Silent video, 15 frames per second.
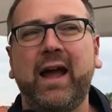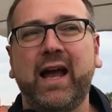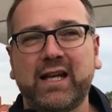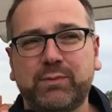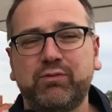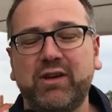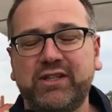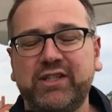
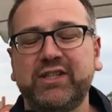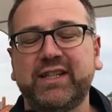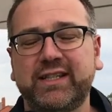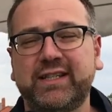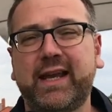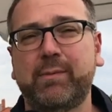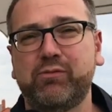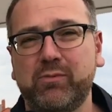Aspirations are
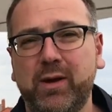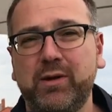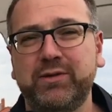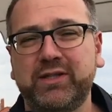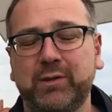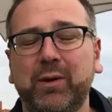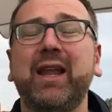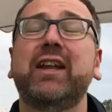to get
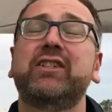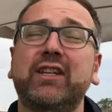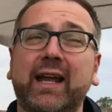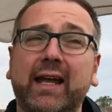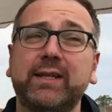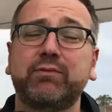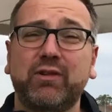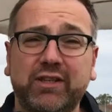promoted. Well, actually,
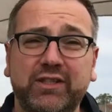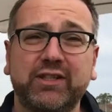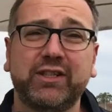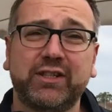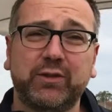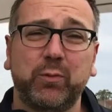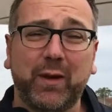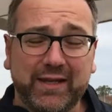aspirations
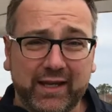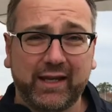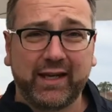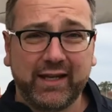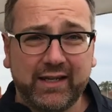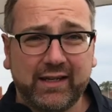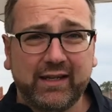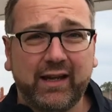are to win the
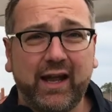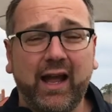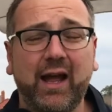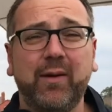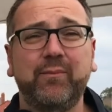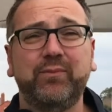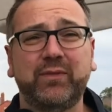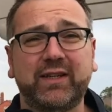league.
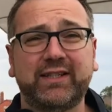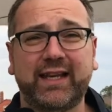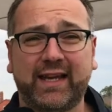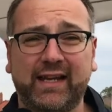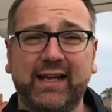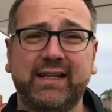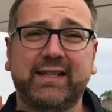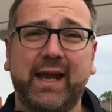Um,
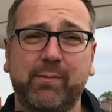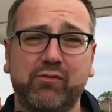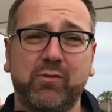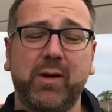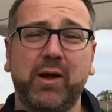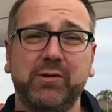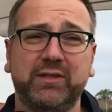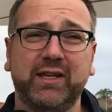secondly, to get
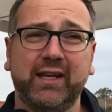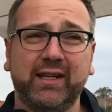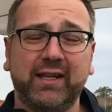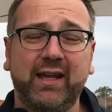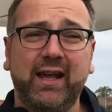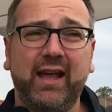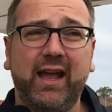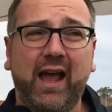promoted.
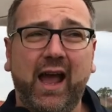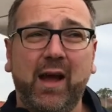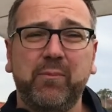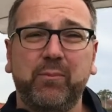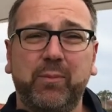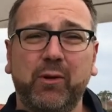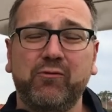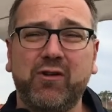
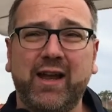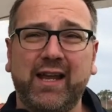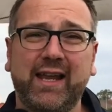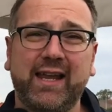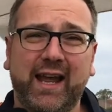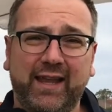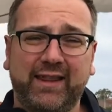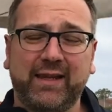Um, but
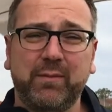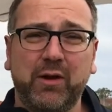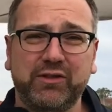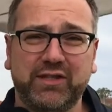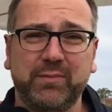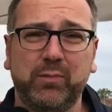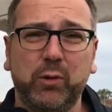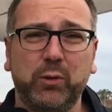really, I think
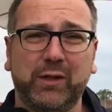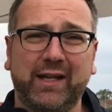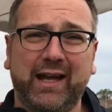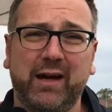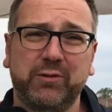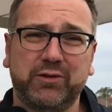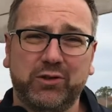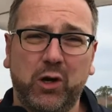most importantly,
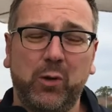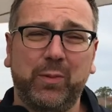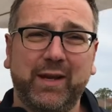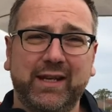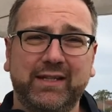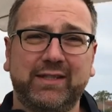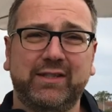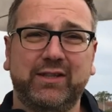our job
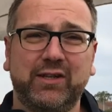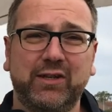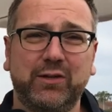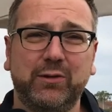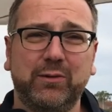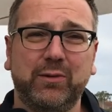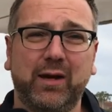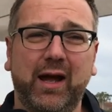is
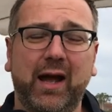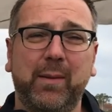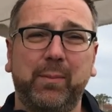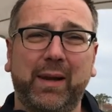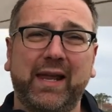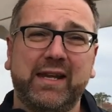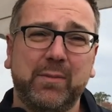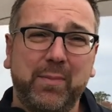to uh,
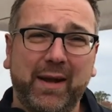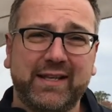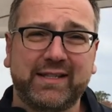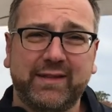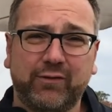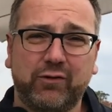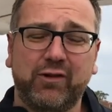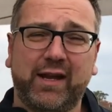play
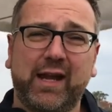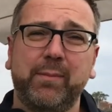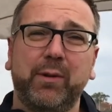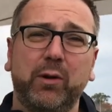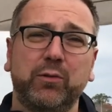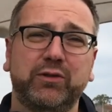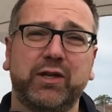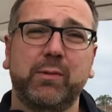competitive cricket,
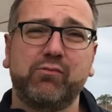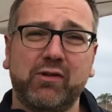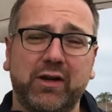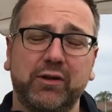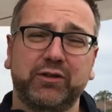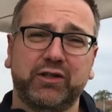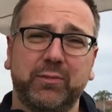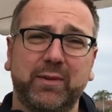but also bring
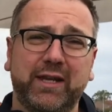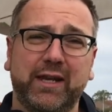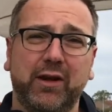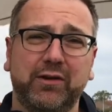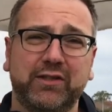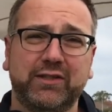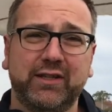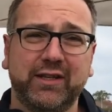on some of the
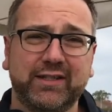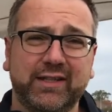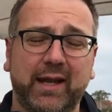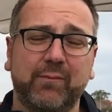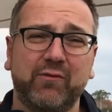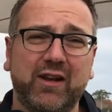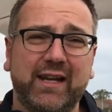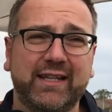youngsters. And
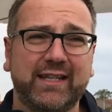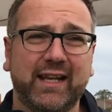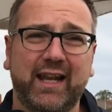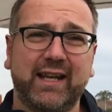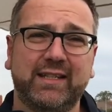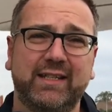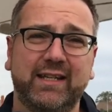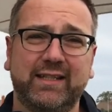I'm really
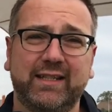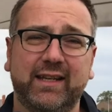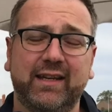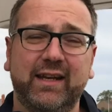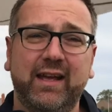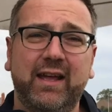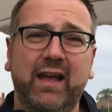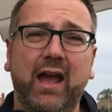delighted to
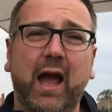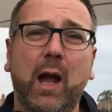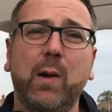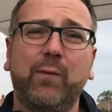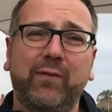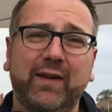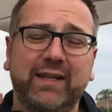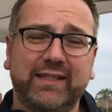
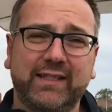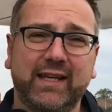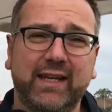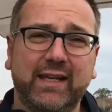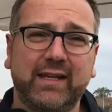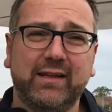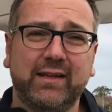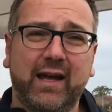hopefully
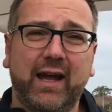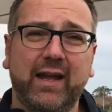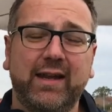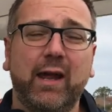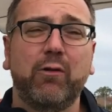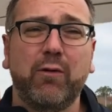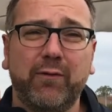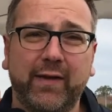see uh,
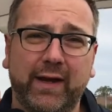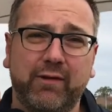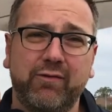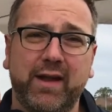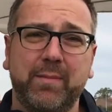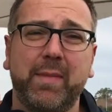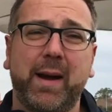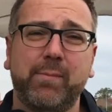Noah
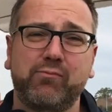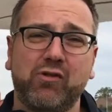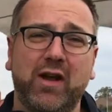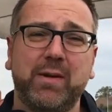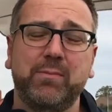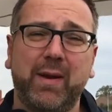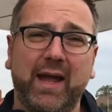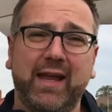Vickery and Matt
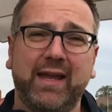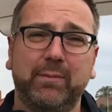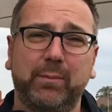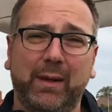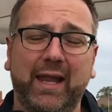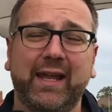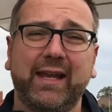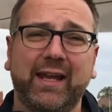Brain
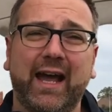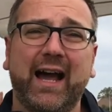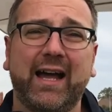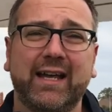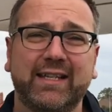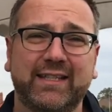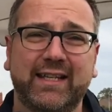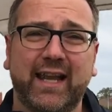playing at a
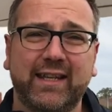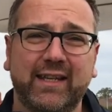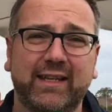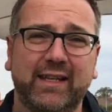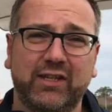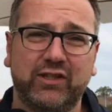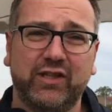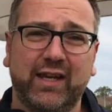higher standard
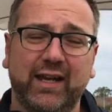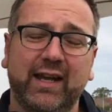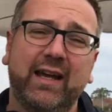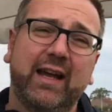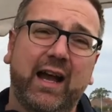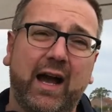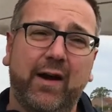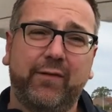this year
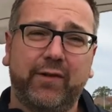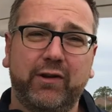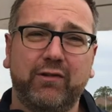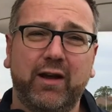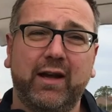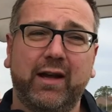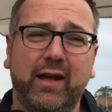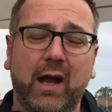after
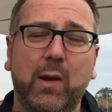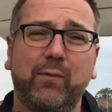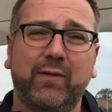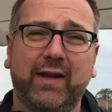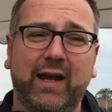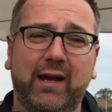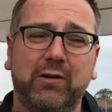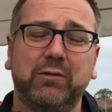uh,
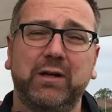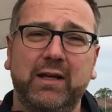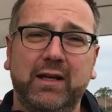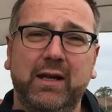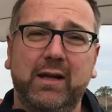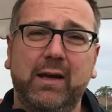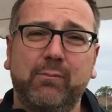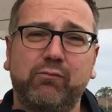hopefully our
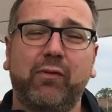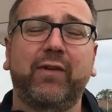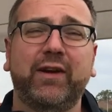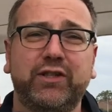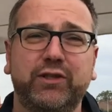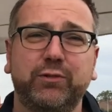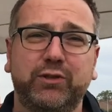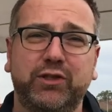
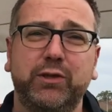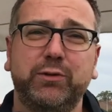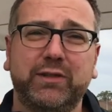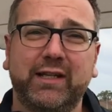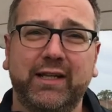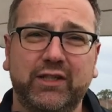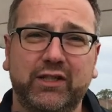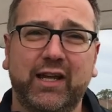professional
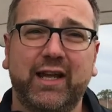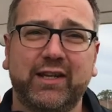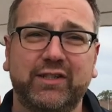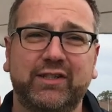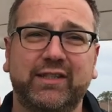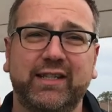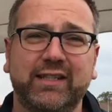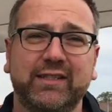tutelage
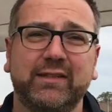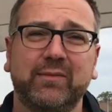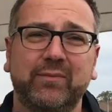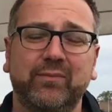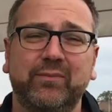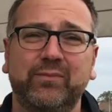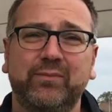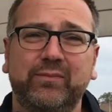last season.
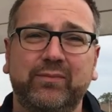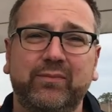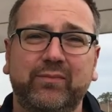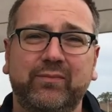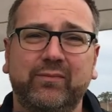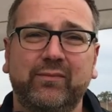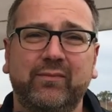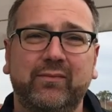
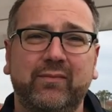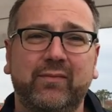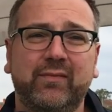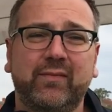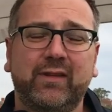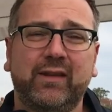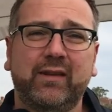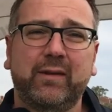
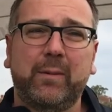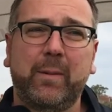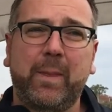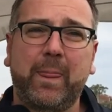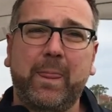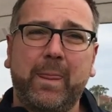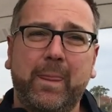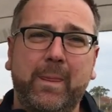And uh, any
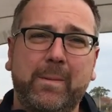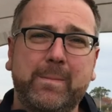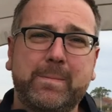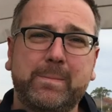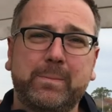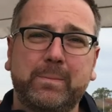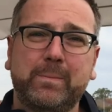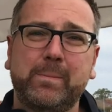
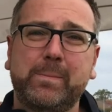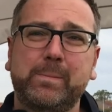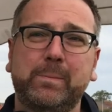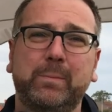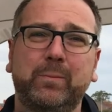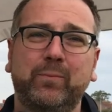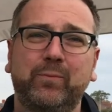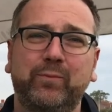message for
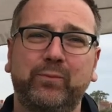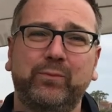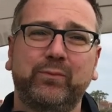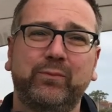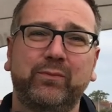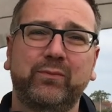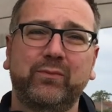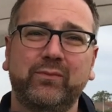aspiring
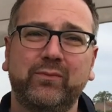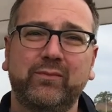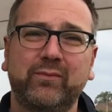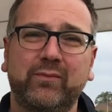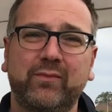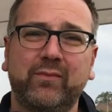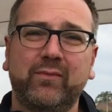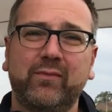youngsters
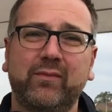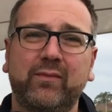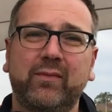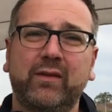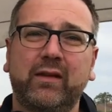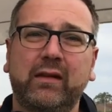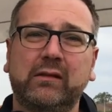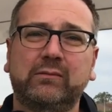looking to break
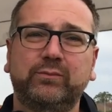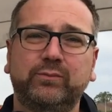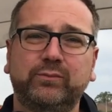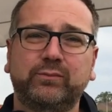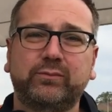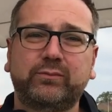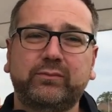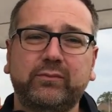into senior
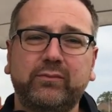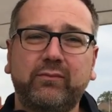cricket?